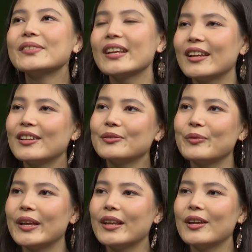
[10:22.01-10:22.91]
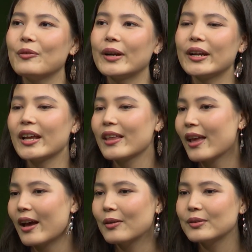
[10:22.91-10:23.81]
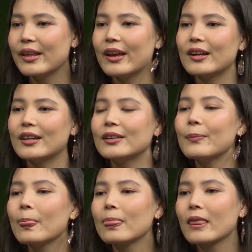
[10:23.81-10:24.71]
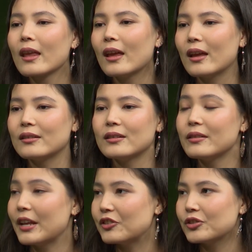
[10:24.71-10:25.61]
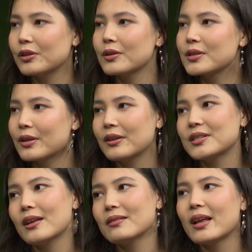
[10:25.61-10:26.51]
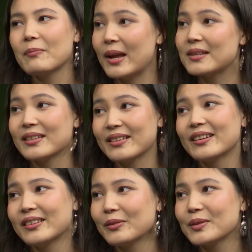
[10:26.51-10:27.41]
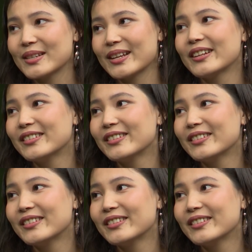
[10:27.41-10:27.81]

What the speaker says: and we were hanging out there, and the nature also is amazing there, I would say.